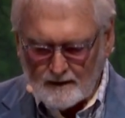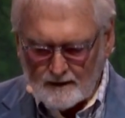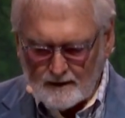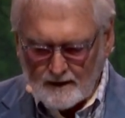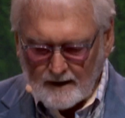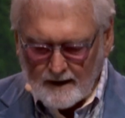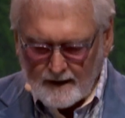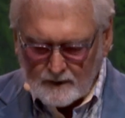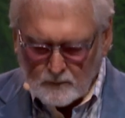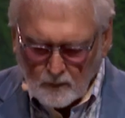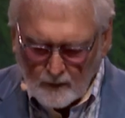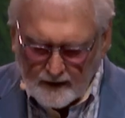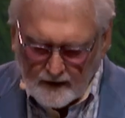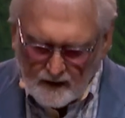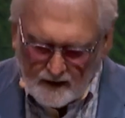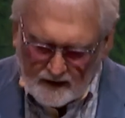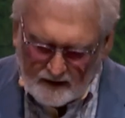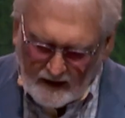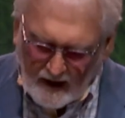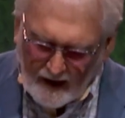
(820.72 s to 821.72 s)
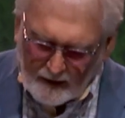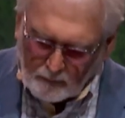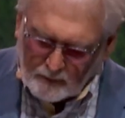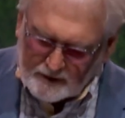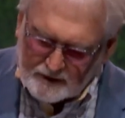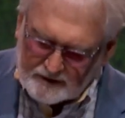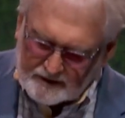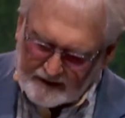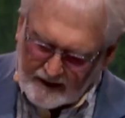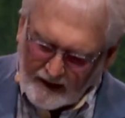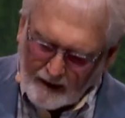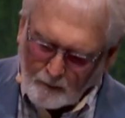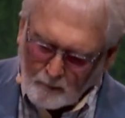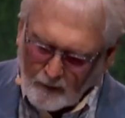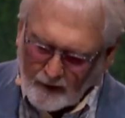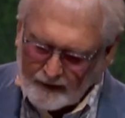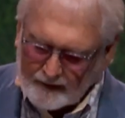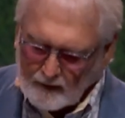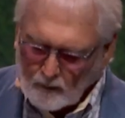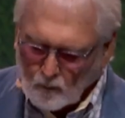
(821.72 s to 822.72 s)
as we, God, we
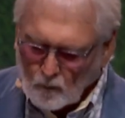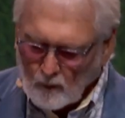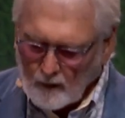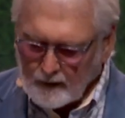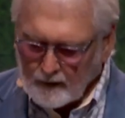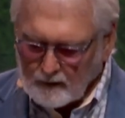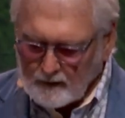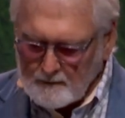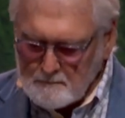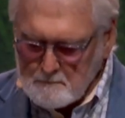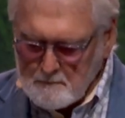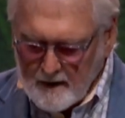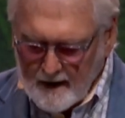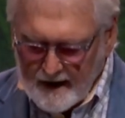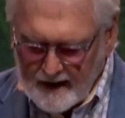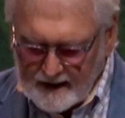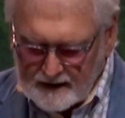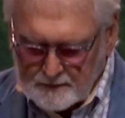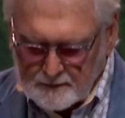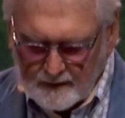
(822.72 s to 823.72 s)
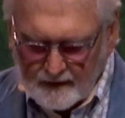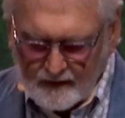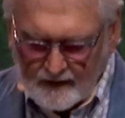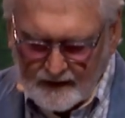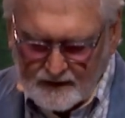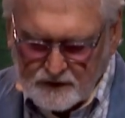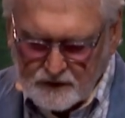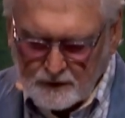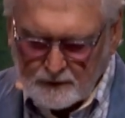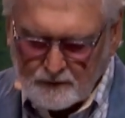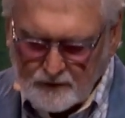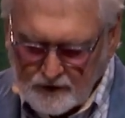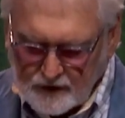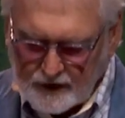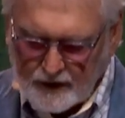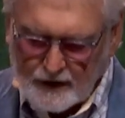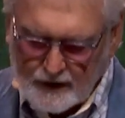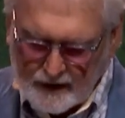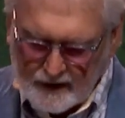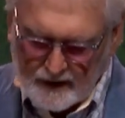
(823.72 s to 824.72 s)
celebrate the wonder and amazement that you've
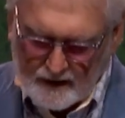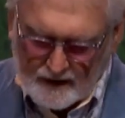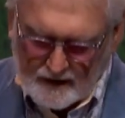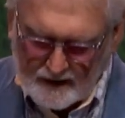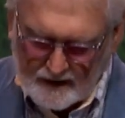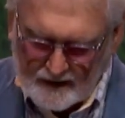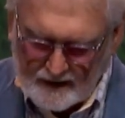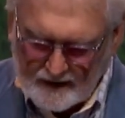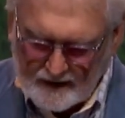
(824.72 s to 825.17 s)
done. Uh,